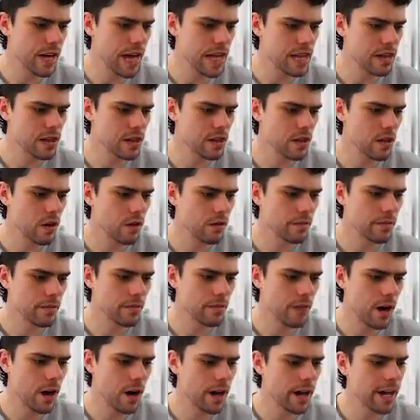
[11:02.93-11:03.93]
and
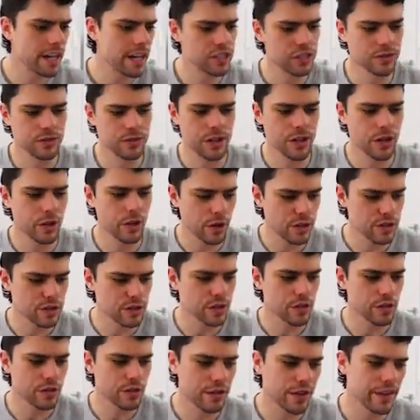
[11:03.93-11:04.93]
Longmire. Actually, it was only those
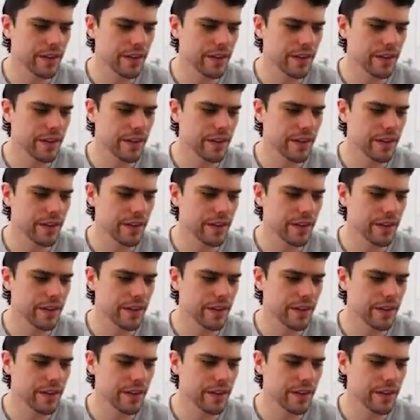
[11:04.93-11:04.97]
two,